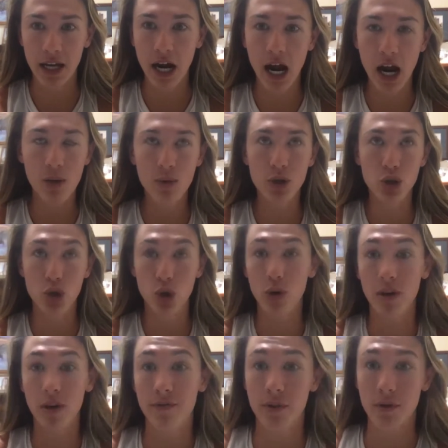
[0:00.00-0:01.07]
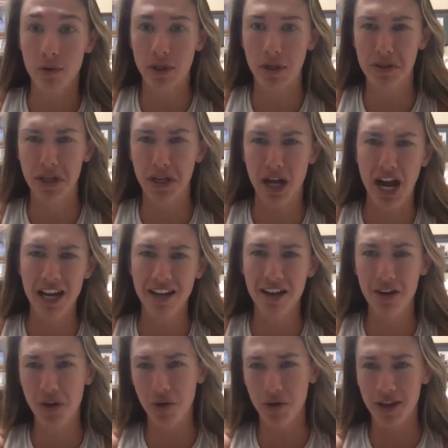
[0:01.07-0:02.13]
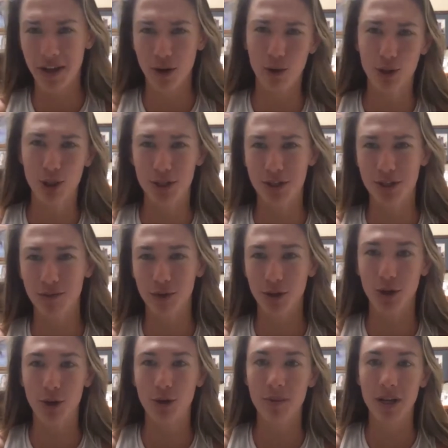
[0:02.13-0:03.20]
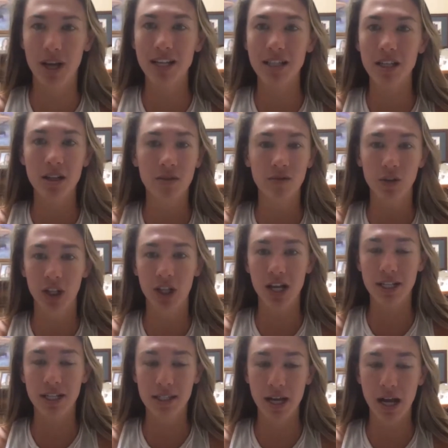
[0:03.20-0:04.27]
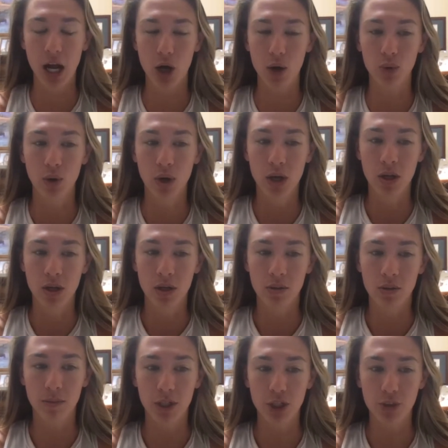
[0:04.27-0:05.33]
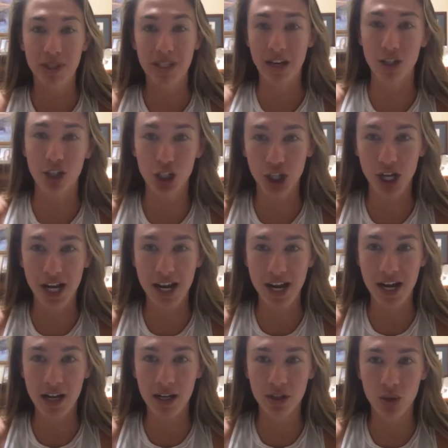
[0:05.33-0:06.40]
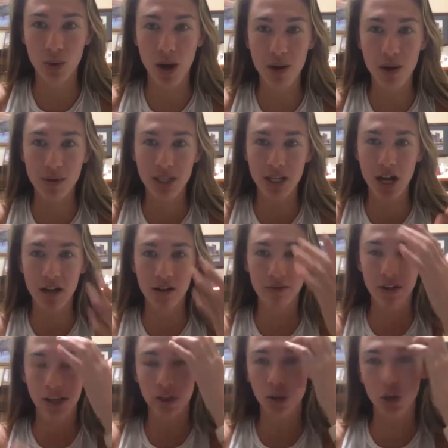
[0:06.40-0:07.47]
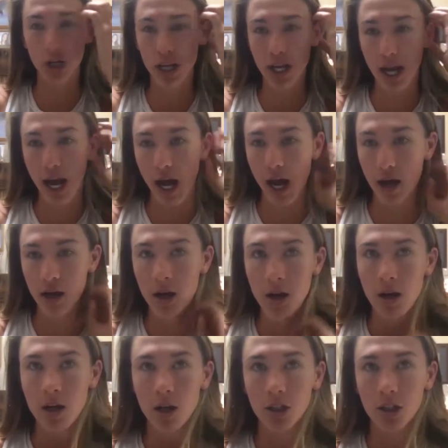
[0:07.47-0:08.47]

And I was so confused. I was like, I didn't know that coaches could recruit me. I didn't realize how much potential I had. So I was kind of like looking at